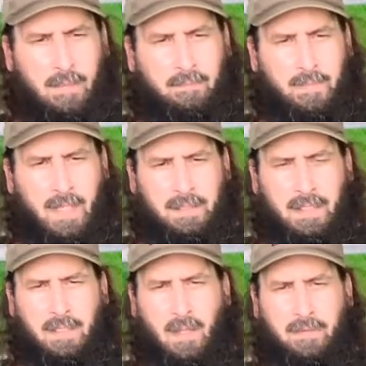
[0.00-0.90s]
I
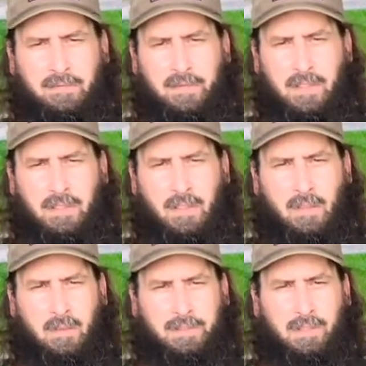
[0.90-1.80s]
did another
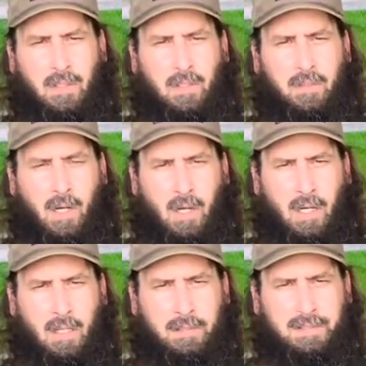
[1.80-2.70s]
video, it's called
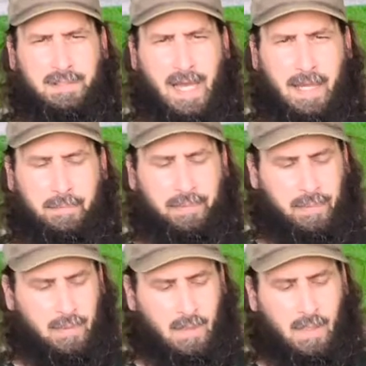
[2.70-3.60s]
Awww SNAP,
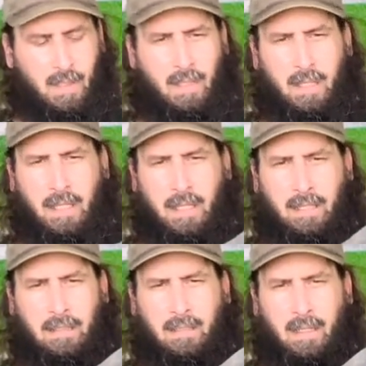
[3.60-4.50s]

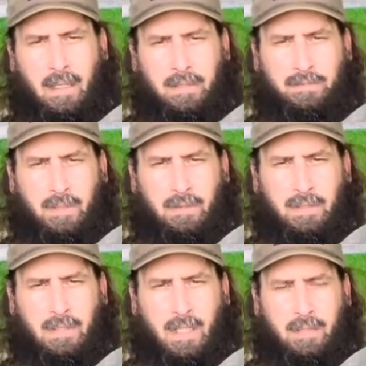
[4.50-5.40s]
and I show
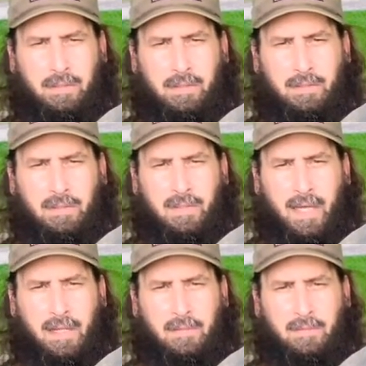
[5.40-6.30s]
you how you could do
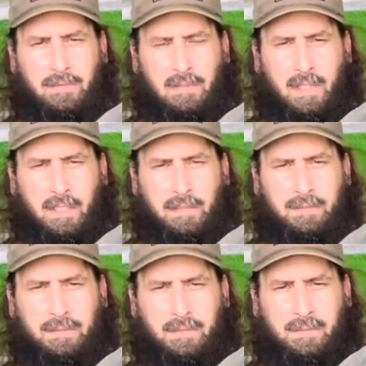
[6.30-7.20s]
that, and there's a link
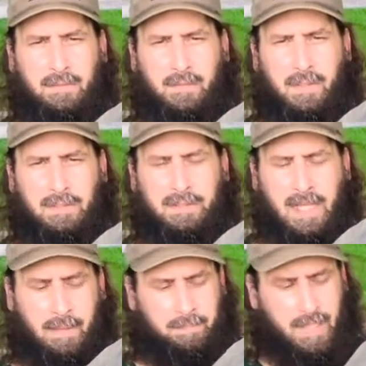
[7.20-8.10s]
to the
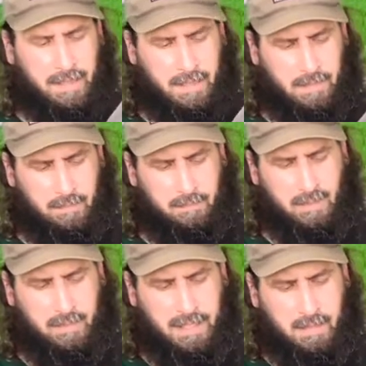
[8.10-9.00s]
snap
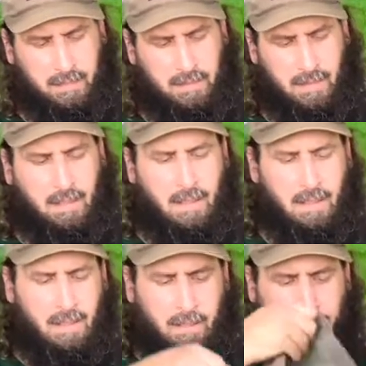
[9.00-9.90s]
making kit.
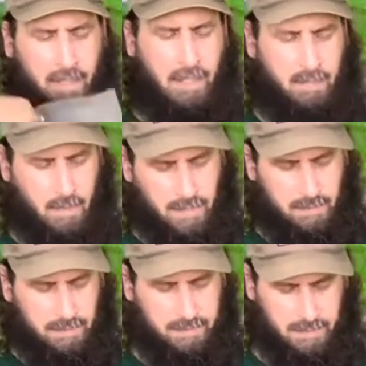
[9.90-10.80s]
But anyway,
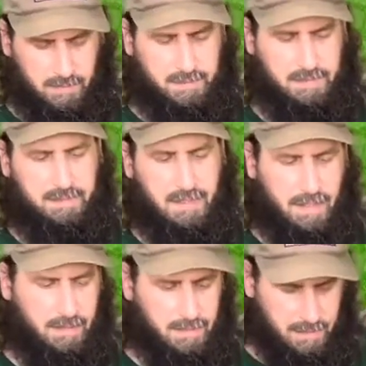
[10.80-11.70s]
let's see what's
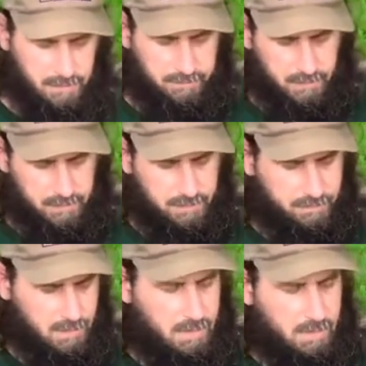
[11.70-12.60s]
inside of here. First
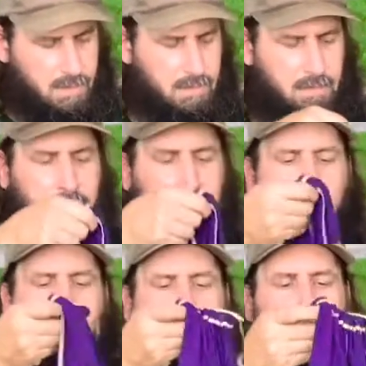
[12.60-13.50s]
of all,
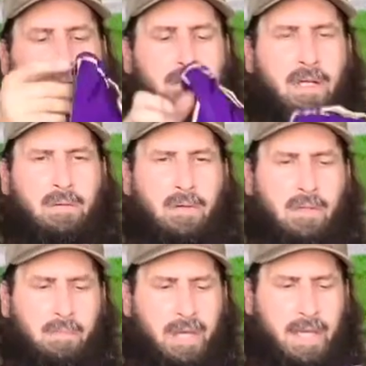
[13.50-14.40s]
oh, we've got a Crown
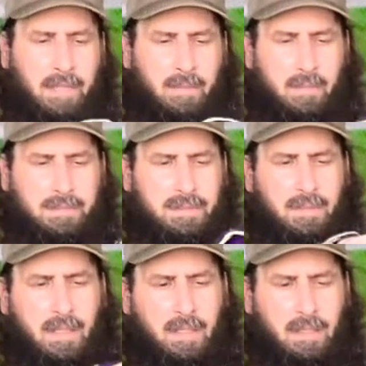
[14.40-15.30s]
Royal bag. What's in there?